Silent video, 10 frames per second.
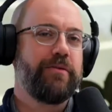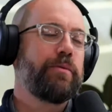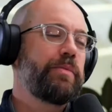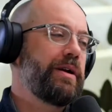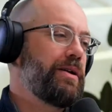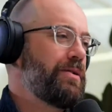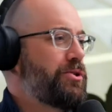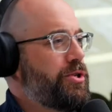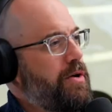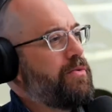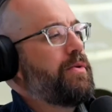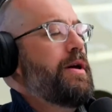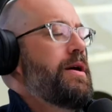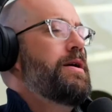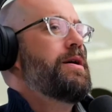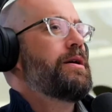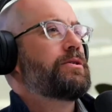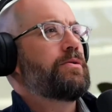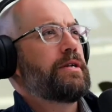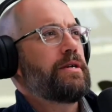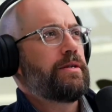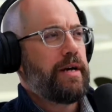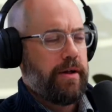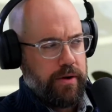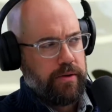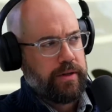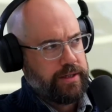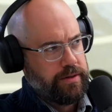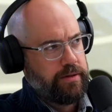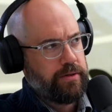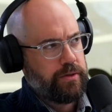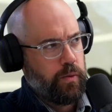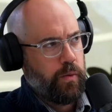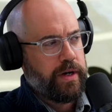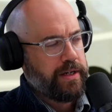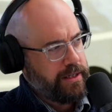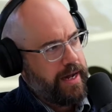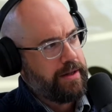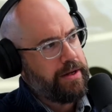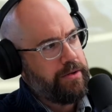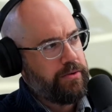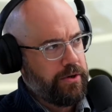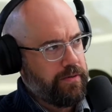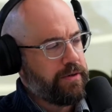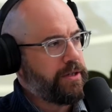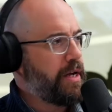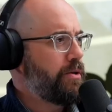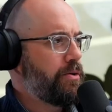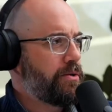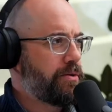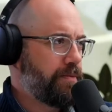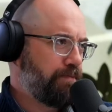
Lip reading: you for being on the show. So can you tell our listeners what exactly you do for St. Luke's?